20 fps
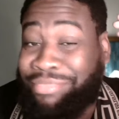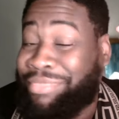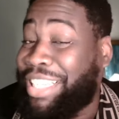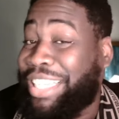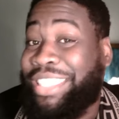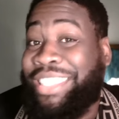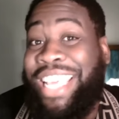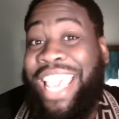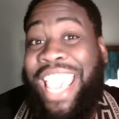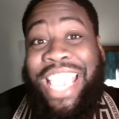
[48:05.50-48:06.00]

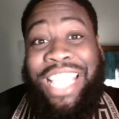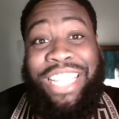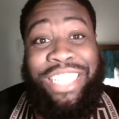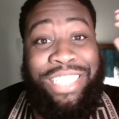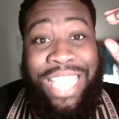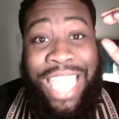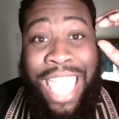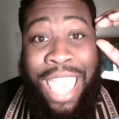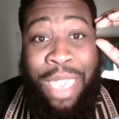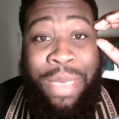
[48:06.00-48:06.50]
There's an
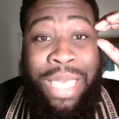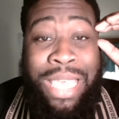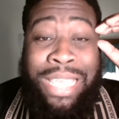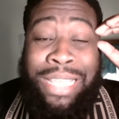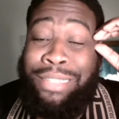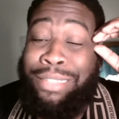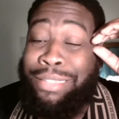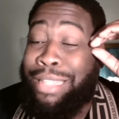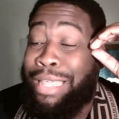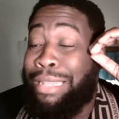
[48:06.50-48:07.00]
age gap.
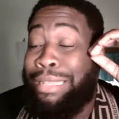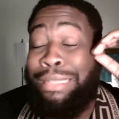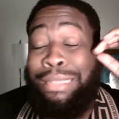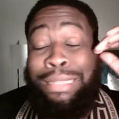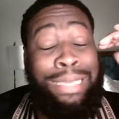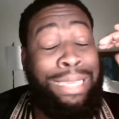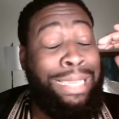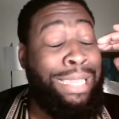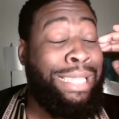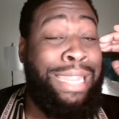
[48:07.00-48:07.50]
The
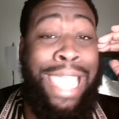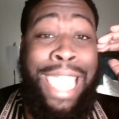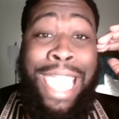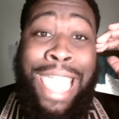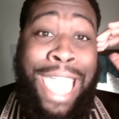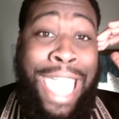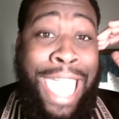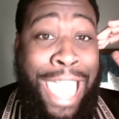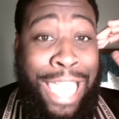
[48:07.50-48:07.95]
lead, yeah, there's an